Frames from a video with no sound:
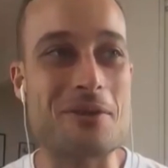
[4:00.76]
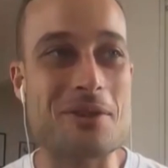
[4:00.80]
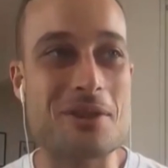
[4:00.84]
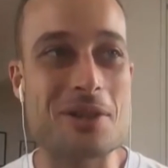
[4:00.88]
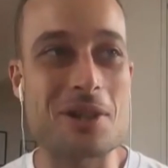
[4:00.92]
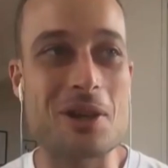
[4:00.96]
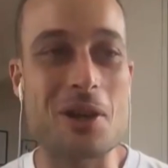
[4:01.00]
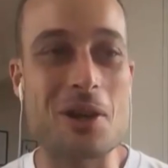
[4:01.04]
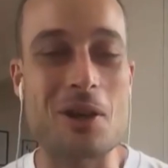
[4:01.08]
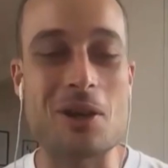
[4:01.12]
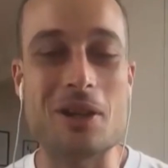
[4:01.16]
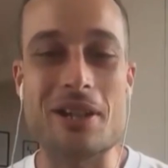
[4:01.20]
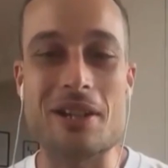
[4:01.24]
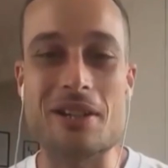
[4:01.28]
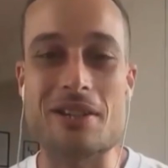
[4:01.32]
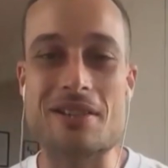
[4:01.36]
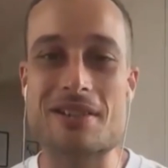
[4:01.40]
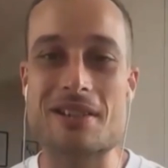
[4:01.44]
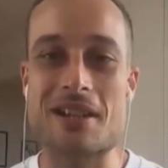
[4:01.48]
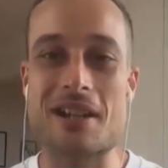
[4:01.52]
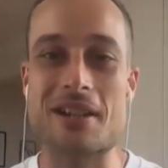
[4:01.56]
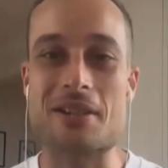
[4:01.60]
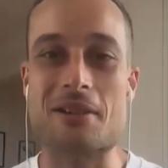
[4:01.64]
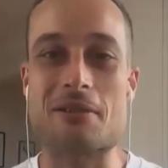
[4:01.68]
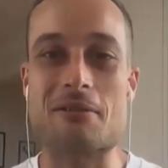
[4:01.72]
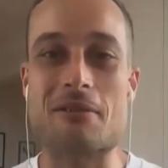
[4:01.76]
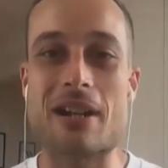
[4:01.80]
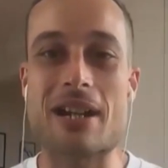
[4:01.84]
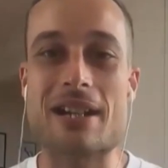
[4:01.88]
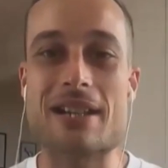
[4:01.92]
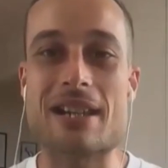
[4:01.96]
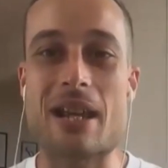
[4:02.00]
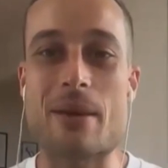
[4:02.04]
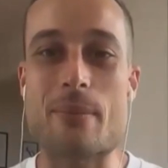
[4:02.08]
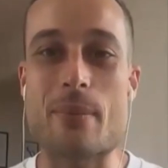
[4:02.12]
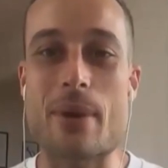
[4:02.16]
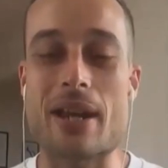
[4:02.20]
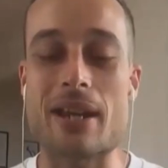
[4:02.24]
slowly started to rein that
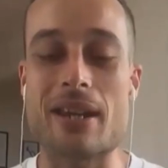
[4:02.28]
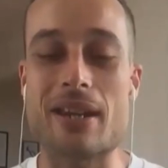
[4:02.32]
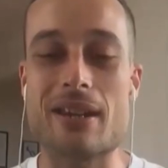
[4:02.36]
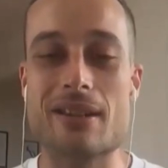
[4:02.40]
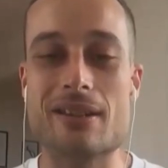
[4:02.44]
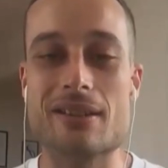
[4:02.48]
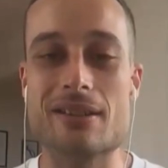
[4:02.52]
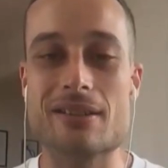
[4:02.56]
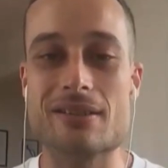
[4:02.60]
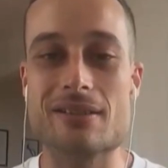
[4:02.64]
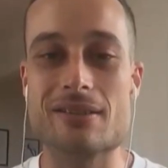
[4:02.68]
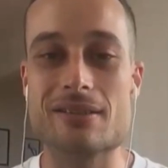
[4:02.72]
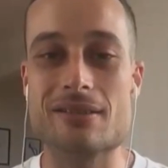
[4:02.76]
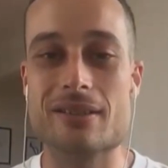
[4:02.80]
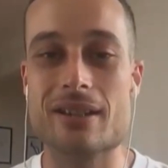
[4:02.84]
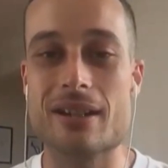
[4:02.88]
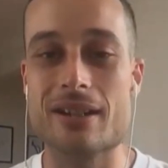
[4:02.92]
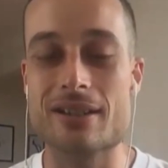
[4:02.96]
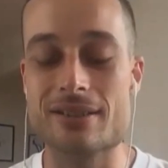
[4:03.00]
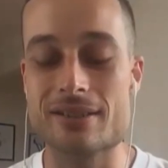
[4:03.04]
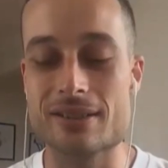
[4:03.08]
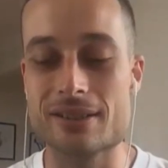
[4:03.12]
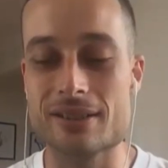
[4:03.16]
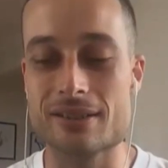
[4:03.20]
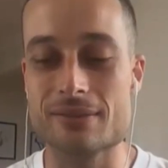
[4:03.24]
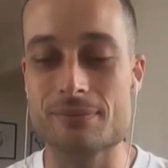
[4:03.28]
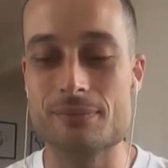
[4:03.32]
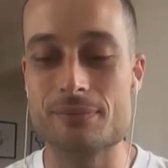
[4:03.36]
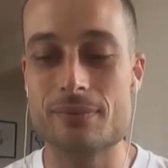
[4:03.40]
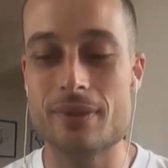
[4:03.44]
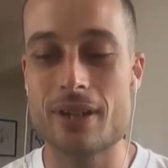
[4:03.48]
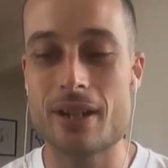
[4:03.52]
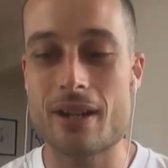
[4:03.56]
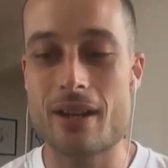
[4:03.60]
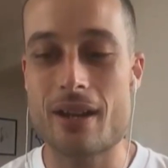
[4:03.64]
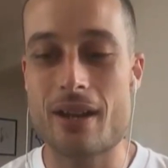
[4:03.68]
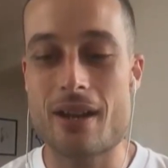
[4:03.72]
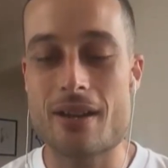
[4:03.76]
back in and tend to
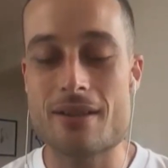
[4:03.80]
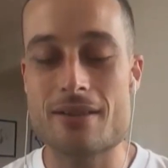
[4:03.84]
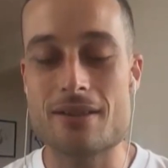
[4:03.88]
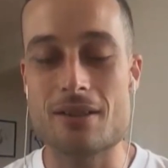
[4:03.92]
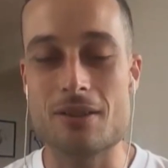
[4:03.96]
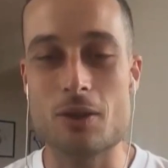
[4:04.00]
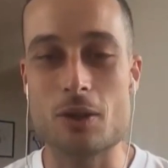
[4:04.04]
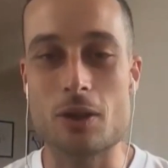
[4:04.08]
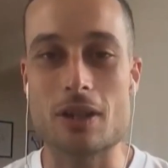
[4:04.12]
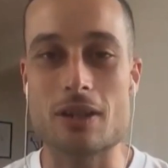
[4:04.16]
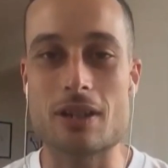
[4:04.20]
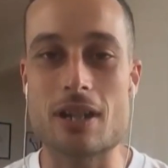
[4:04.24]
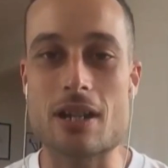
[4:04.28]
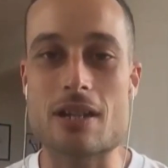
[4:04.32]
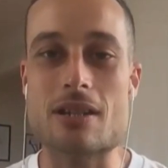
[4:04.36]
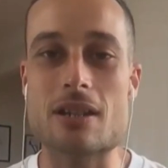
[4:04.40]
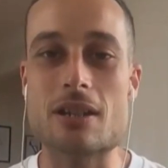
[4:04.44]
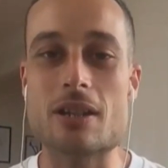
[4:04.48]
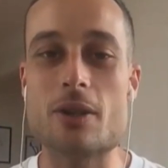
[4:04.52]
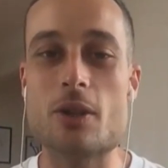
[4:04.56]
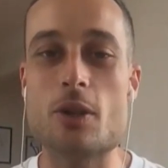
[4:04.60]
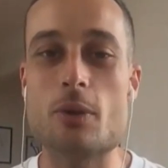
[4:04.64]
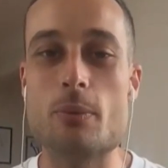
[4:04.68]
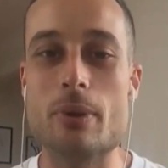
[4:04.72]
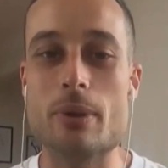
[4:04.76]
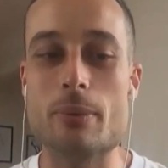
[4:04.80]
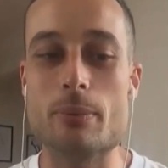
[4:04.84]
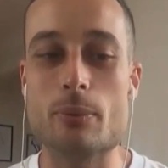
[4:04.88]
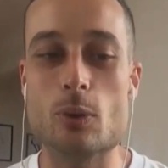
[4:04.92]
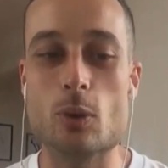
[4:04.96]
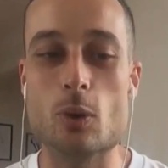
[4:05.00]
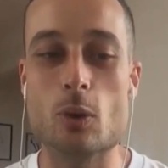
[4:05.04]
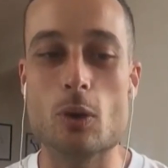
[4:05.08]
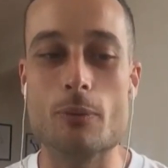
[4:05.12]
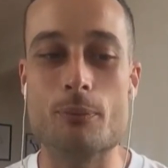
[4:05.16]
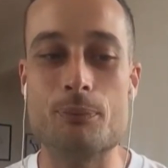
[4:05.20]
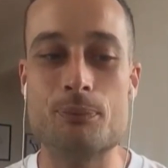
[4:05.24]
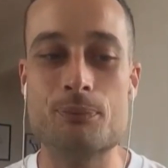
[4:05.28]
look at things a little bit
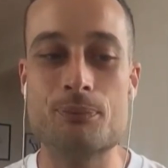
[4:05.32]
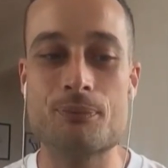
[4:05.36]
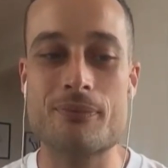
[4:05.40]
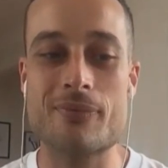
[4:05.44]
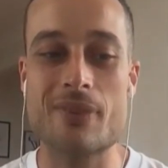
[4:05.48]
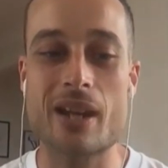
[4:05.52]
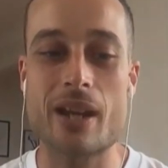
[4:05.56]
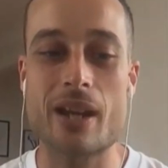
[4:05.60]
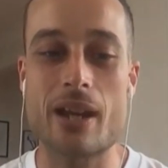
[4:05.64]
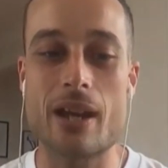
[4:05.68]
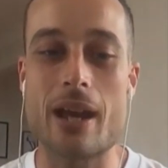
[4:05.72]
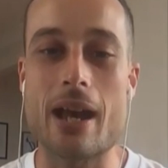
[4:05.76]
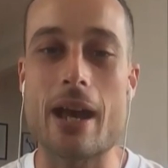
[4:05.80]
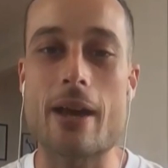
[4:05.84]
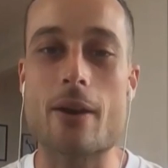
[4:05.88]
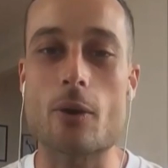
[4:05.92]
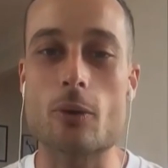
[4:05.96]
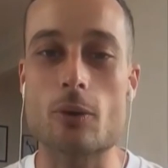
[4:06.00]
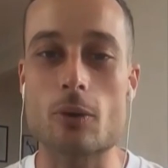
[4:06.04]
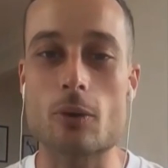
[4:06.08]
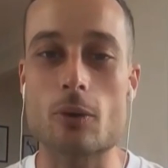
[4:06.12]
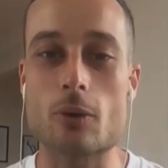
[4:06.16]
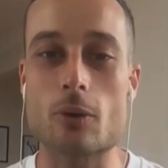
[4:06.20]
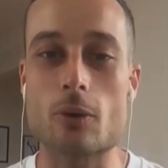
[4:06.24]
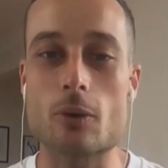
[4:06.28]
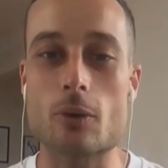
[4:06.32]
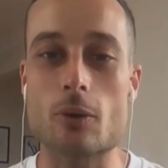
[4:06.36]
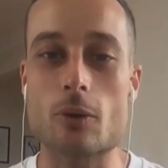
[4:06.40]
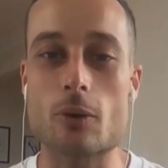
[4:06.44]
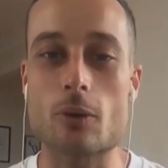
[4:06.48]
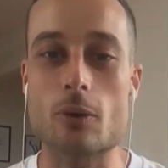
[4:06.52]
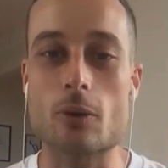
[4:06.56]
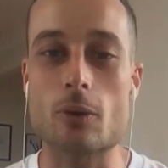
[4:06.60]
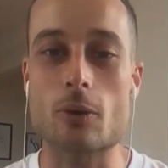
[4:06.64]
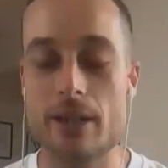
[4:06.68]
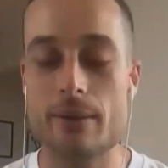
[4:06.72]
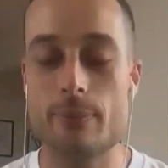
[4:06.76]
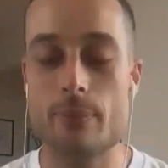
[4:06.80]
more adult-like, I
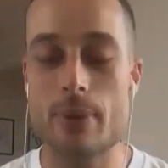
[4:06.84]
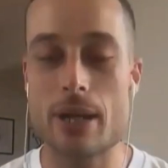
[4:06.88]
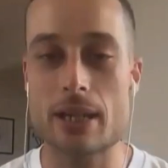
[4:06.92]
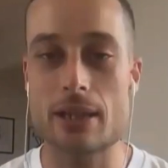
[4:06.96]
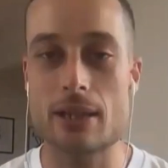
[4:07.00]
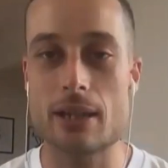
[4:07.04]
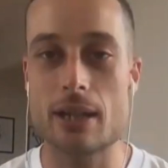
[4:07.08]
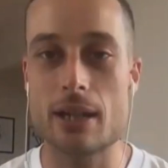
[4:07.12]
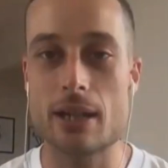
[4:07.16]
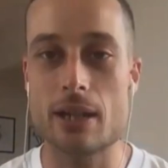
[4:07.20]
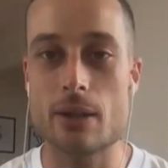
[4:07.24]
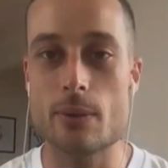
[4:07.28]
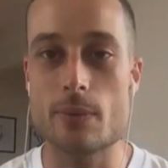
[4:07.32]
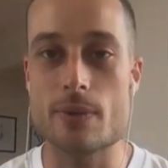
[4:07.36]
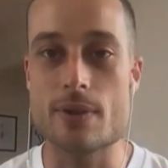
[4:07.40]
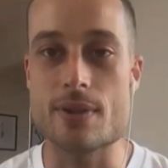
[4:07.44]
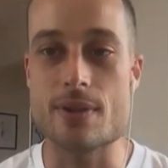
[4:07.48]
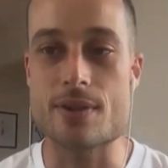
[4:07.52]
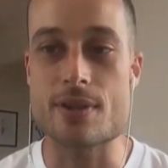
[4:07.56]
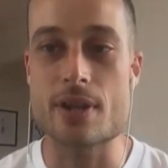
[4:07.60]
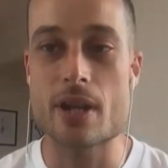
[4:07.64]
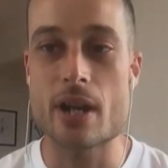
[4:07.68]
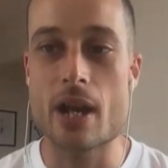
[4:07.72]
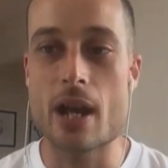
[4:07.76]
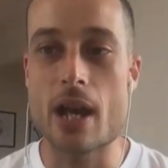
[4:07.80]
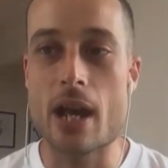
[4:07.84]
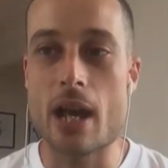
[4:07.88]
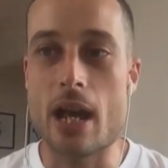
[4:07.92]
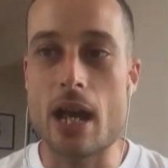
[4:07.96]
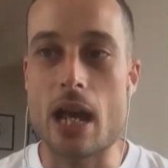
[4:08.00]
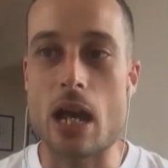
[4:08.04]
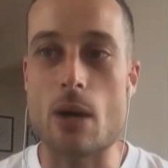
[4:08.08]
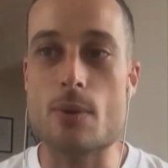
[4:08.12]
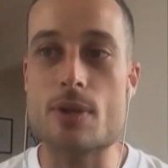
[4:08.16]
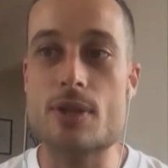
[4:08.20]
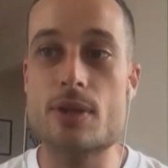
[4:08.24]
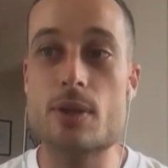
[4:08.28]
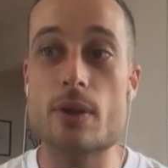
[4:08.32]
guess. Back then, it was
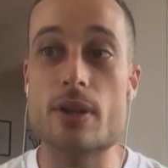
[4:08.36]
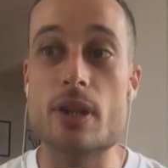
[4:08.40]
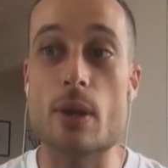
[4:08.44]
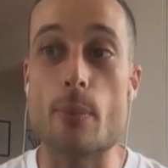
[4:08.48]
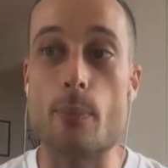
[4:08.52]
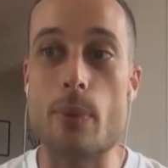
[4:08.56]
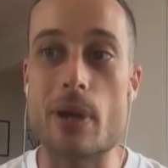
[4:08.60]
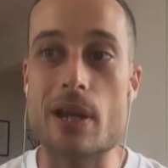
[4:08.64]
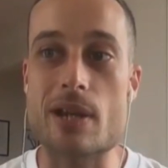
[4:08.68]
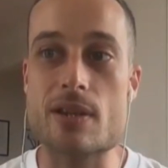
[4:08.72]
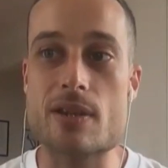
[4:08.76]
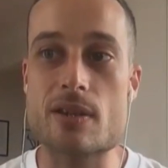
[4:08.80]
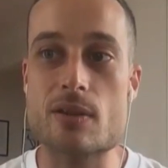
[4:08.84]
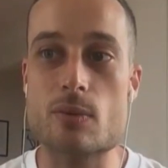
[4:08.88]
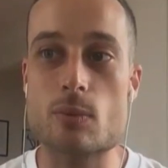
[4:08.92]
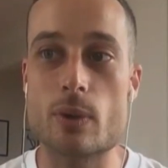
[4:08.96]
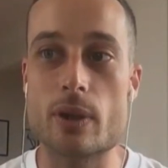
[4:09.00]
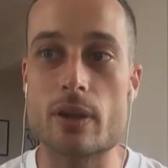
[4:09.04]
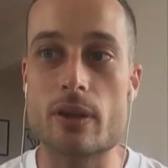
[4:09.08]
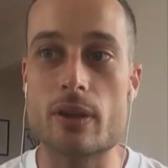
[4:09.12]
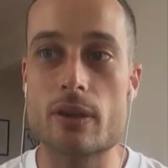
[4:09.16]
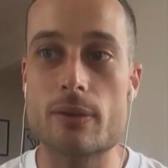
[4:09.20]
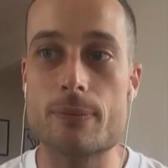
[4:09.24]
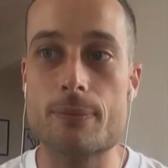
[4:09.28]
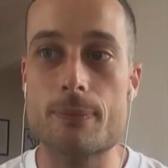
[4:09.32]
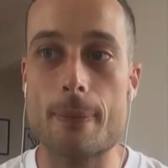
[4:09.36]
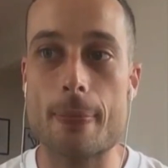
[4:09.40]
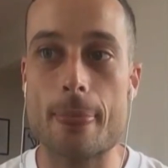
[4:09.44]
doing the best with